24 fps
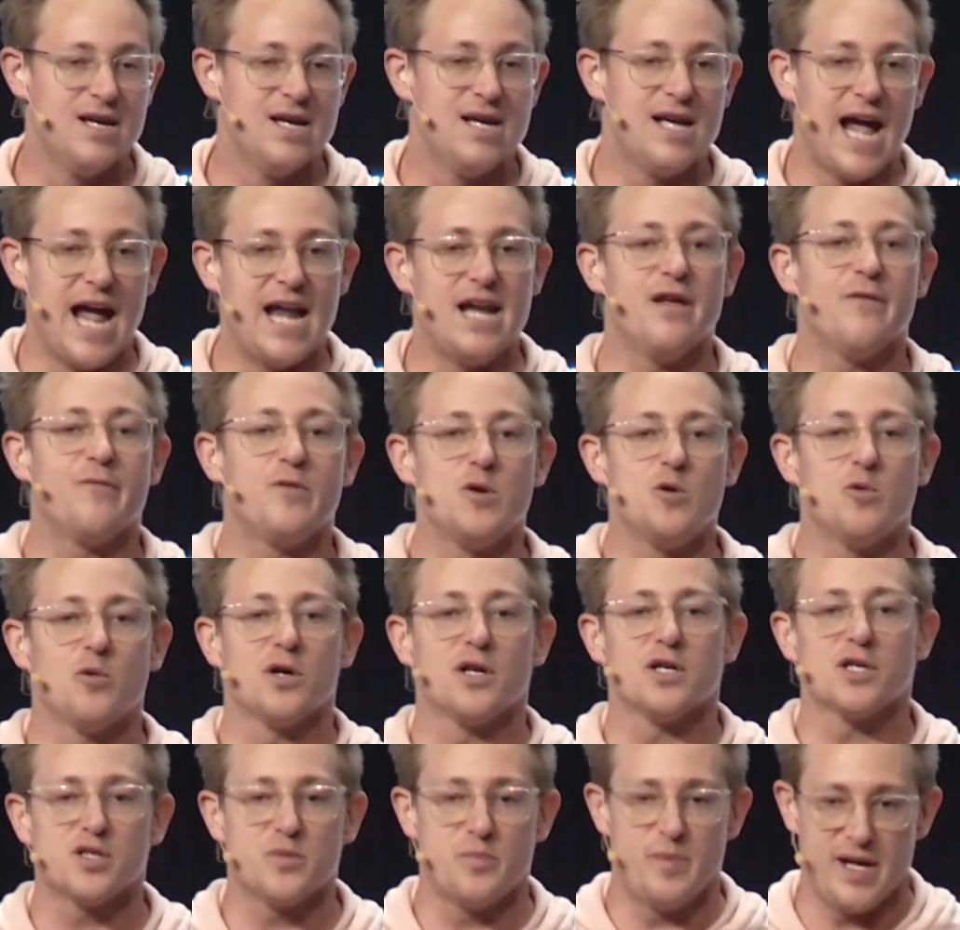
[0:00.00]
And if you were
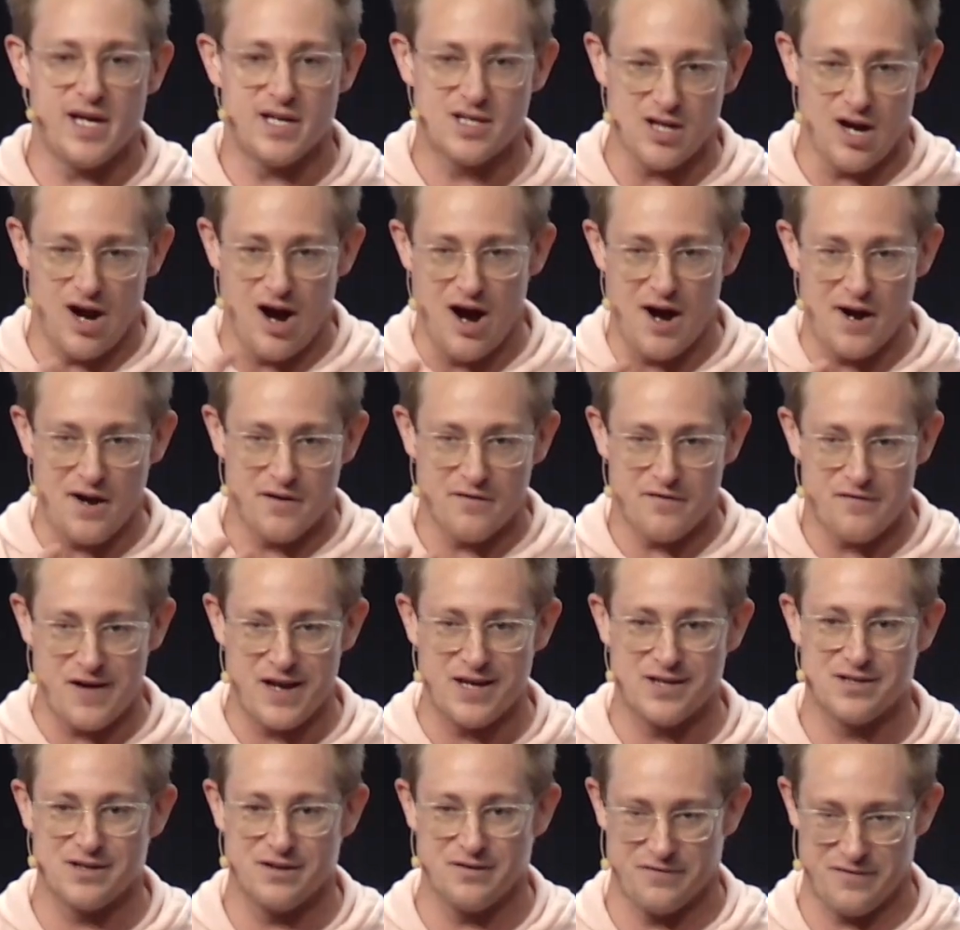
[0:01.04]
to speak to Anna
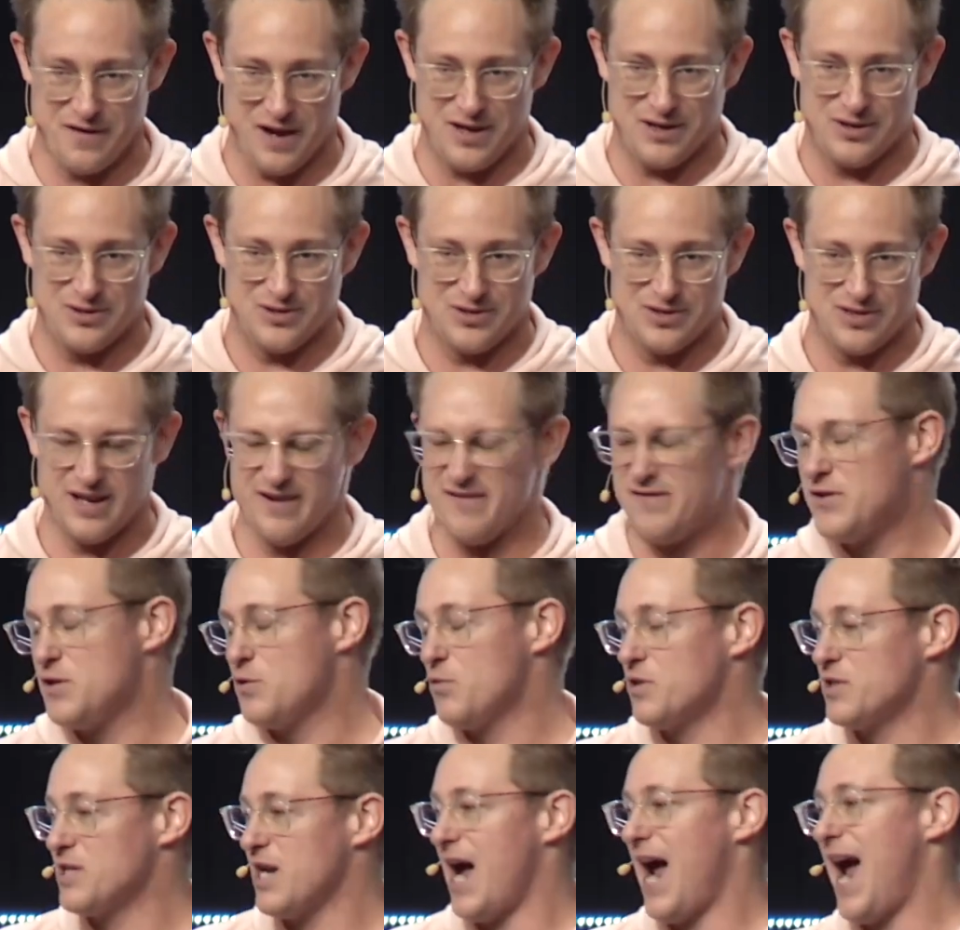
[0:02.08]
face to face, if you
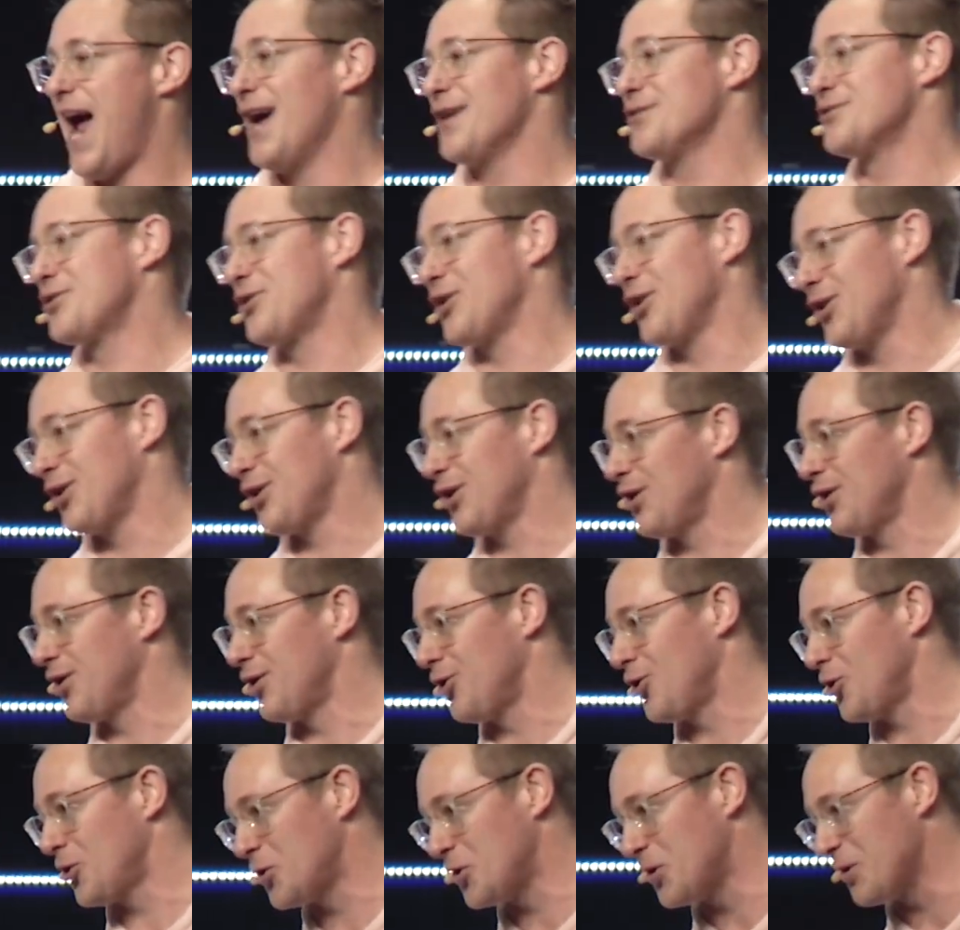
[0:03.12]
were to ask her
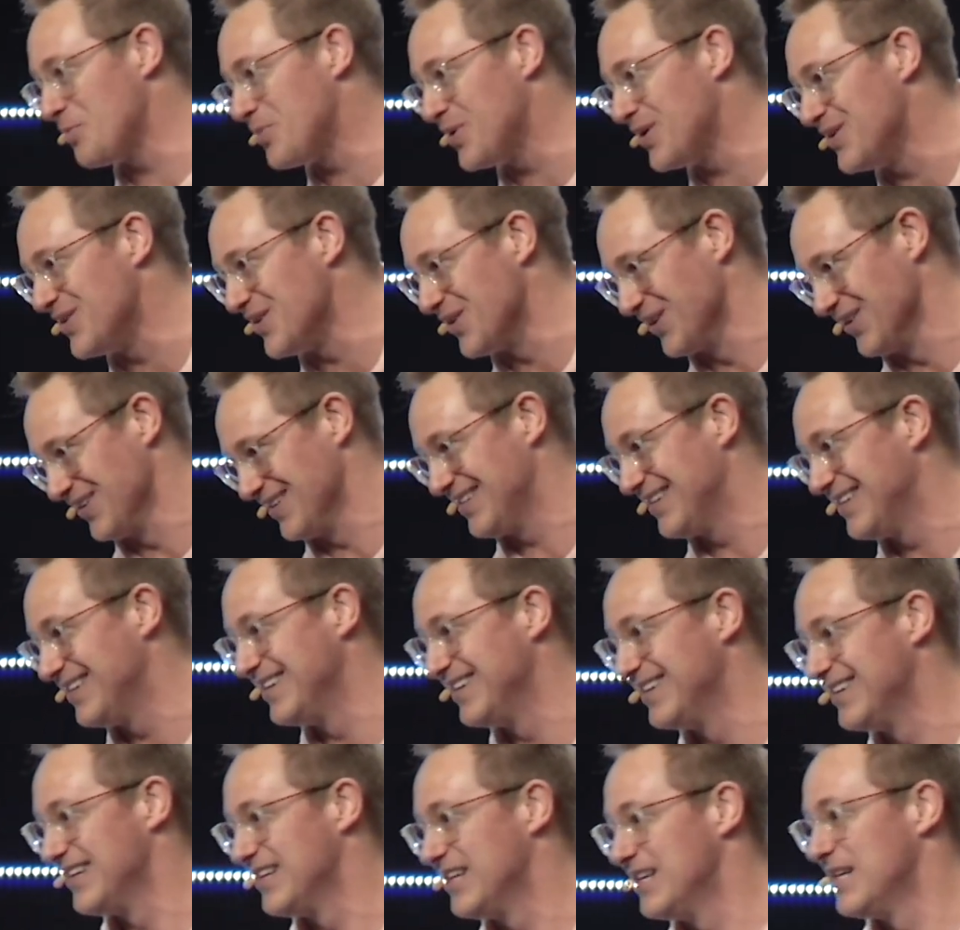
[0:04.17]
her opinion,
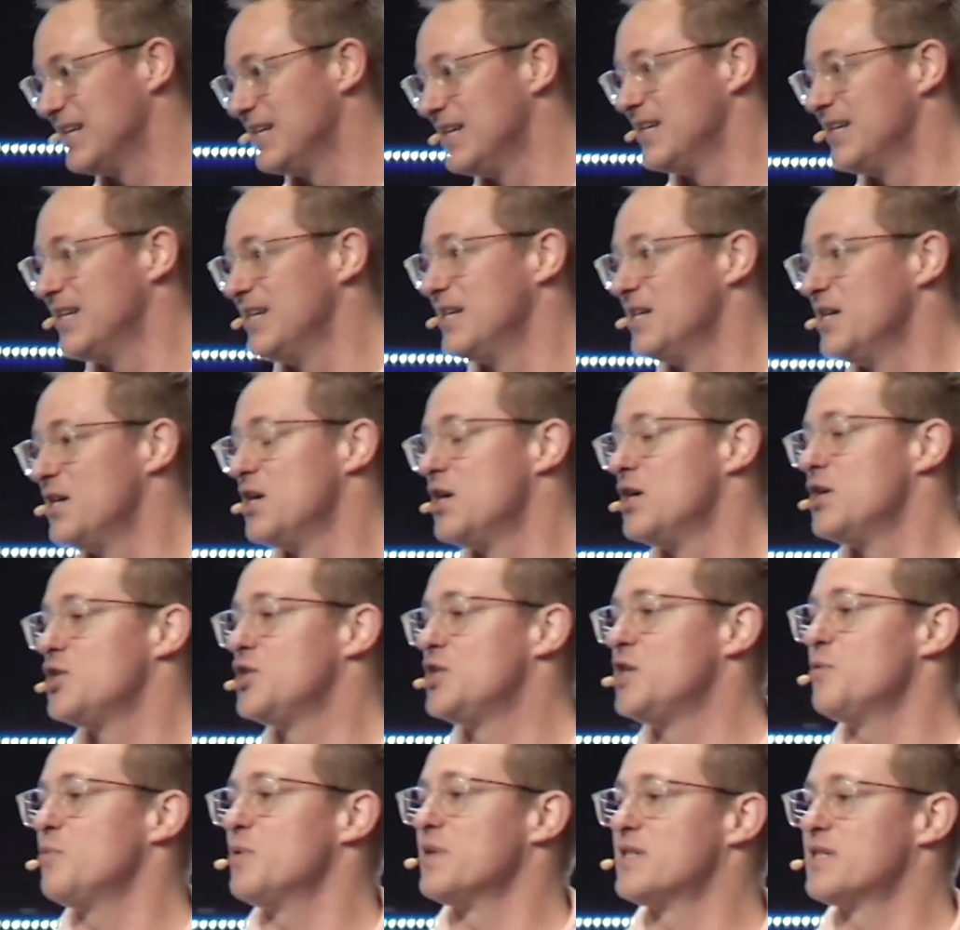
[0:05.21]

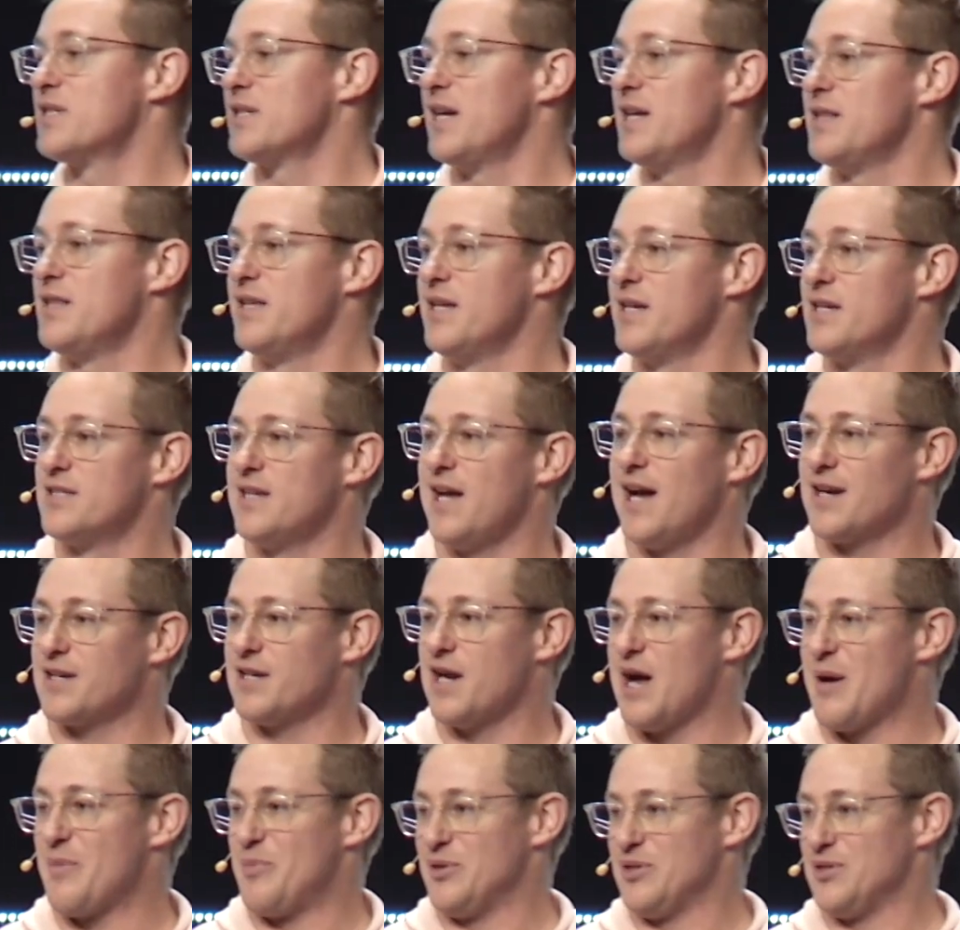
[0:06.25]
she would say the exact
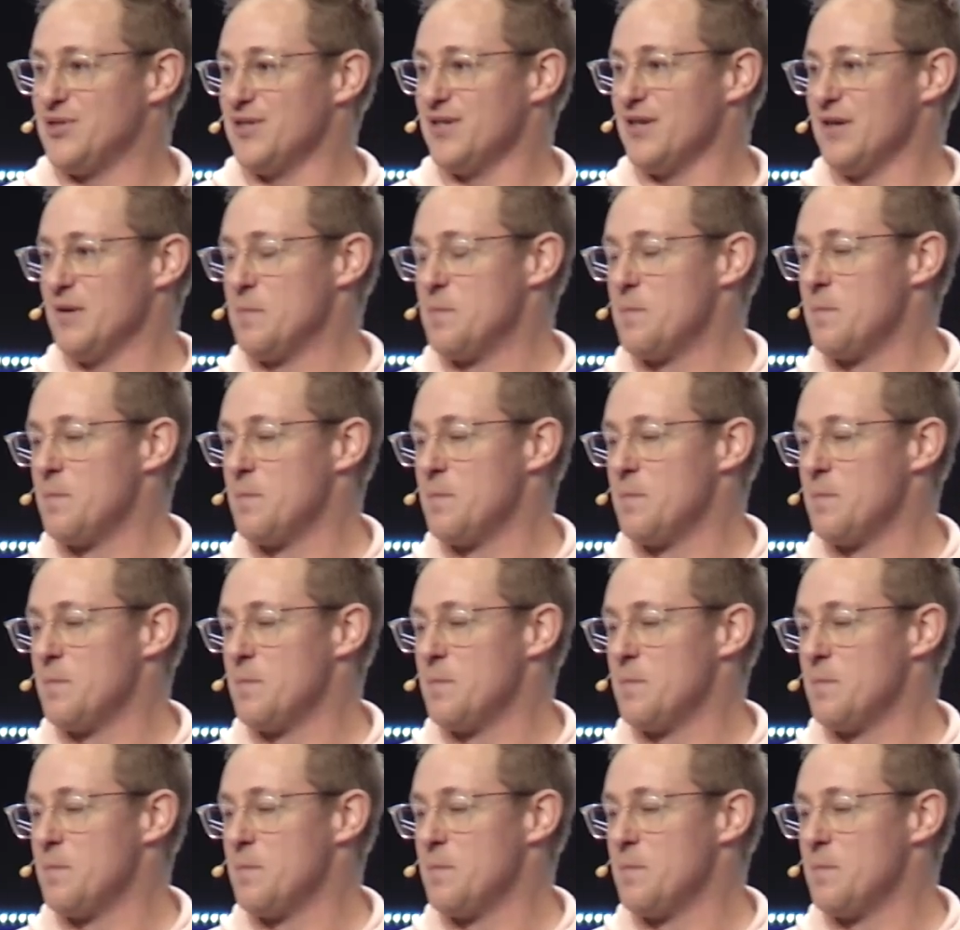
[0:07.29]
opposite.